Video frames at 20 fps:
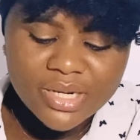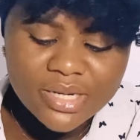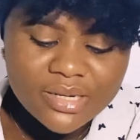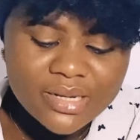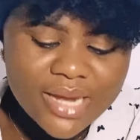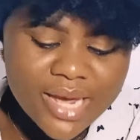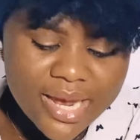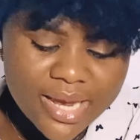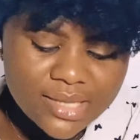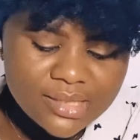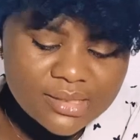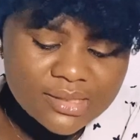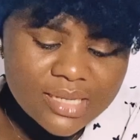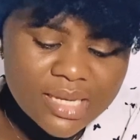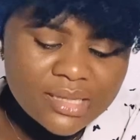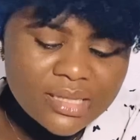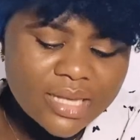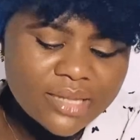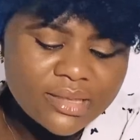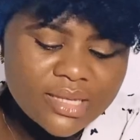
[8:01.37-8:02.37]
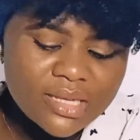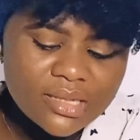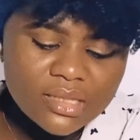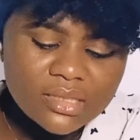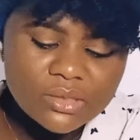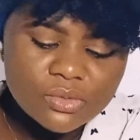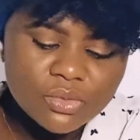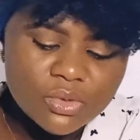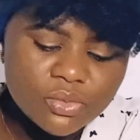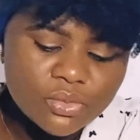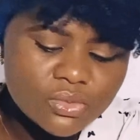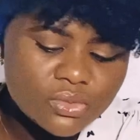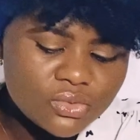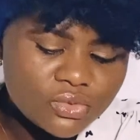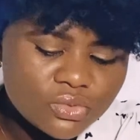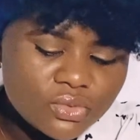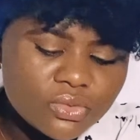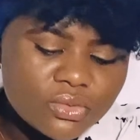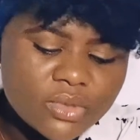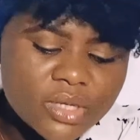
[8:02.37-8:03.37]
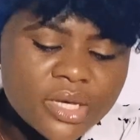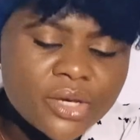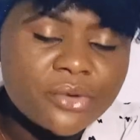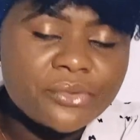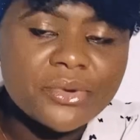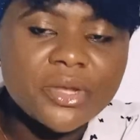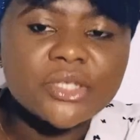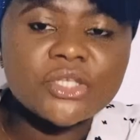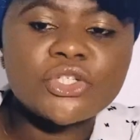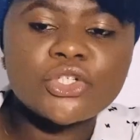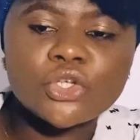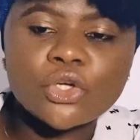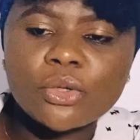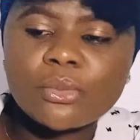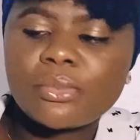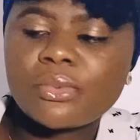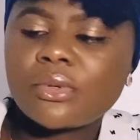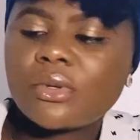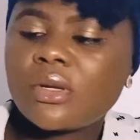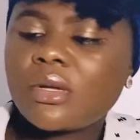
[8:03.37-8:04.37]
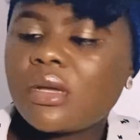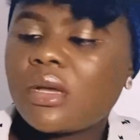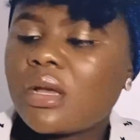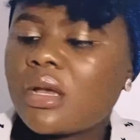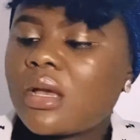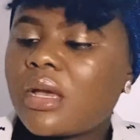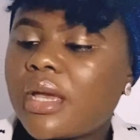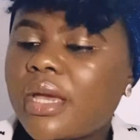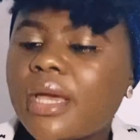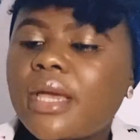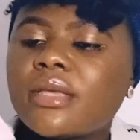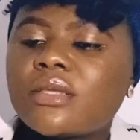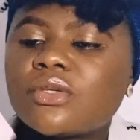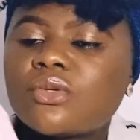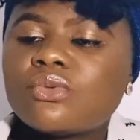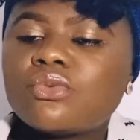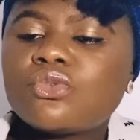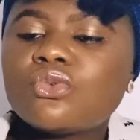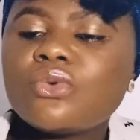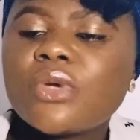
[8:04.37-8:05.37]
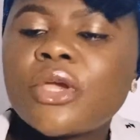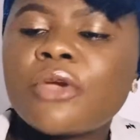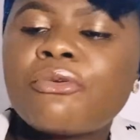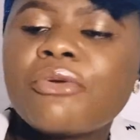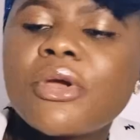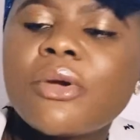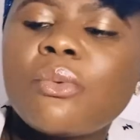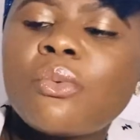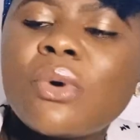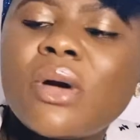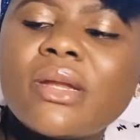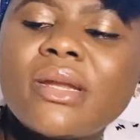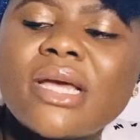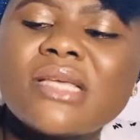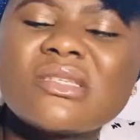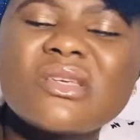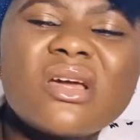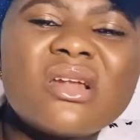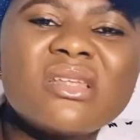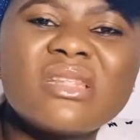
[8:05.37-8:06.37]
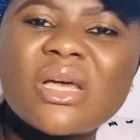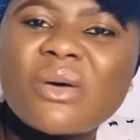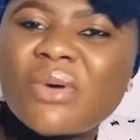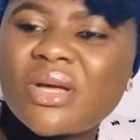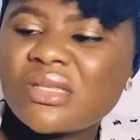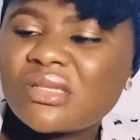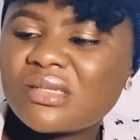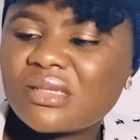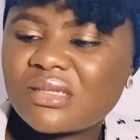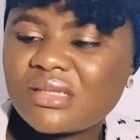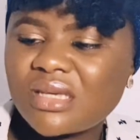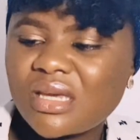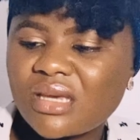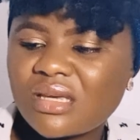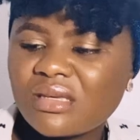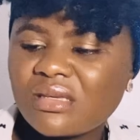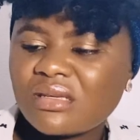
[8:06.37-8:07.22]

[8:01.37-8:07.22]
nice, and I think this one will do a great job. To do a great one. I saw another one today.